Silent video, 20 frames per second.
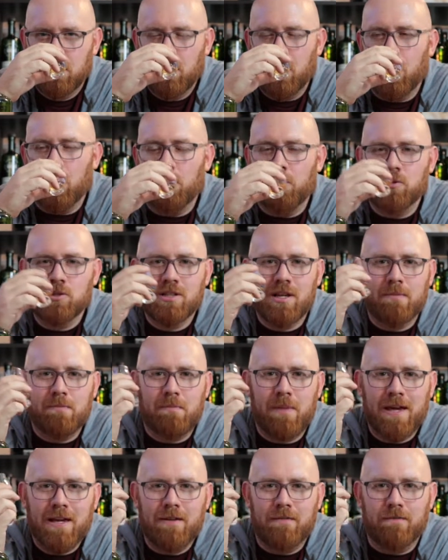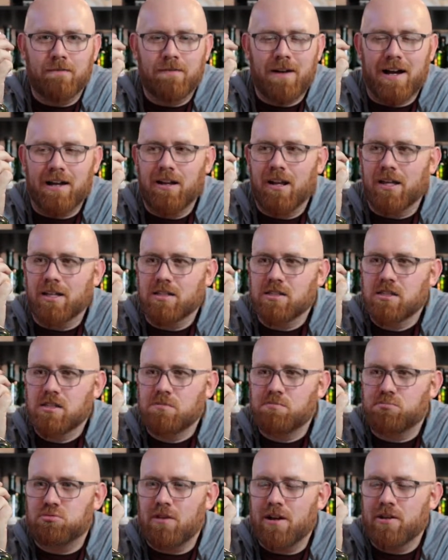almost like bacon fat, like
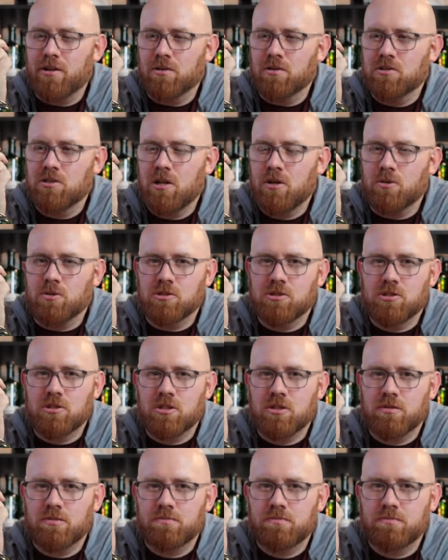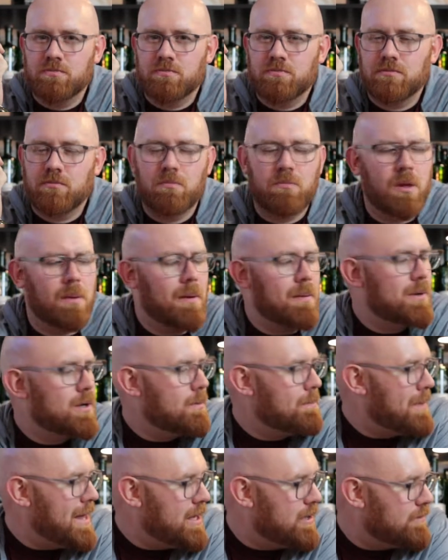spread on toast. Maybe
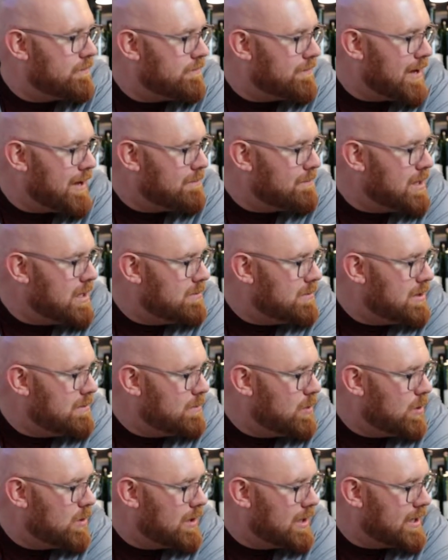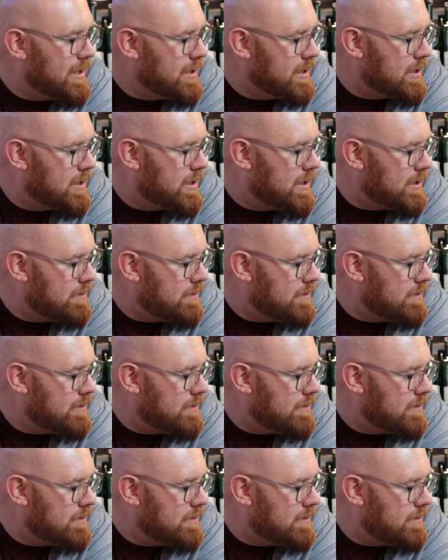not bacon fat, maybe more like